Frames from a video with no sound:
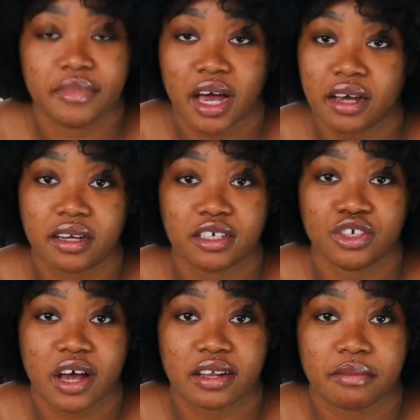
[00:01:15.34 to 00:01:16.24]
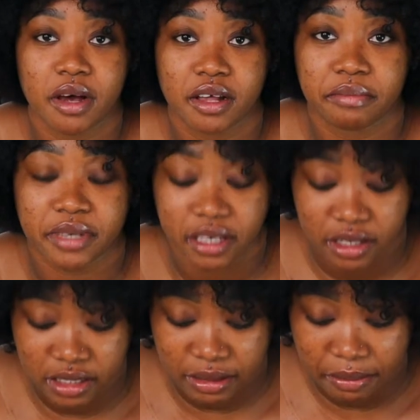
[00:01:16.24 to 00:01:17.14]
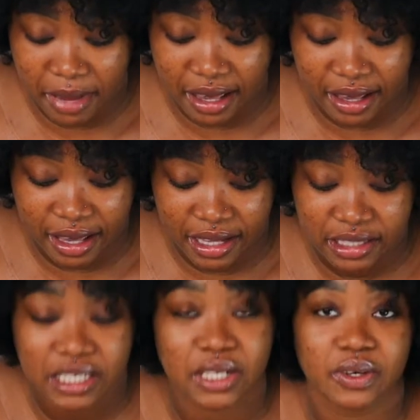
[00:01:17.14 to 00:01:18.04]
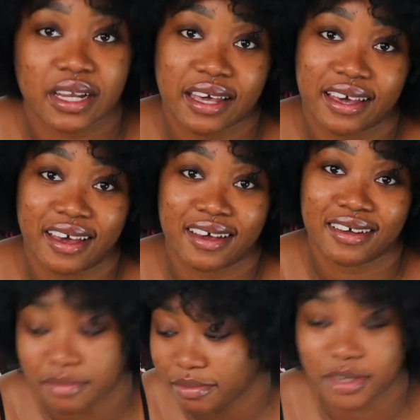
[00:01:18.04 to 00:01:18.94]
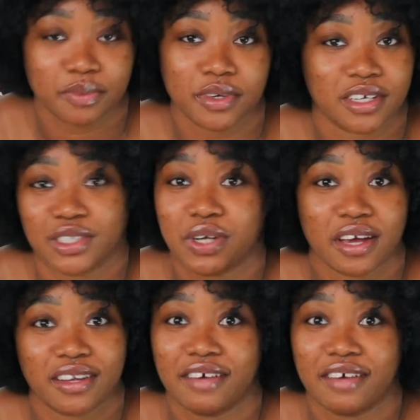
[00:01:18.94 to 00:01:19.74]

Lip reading: not gonna try them on because my hands look like hell, but we're gonna try on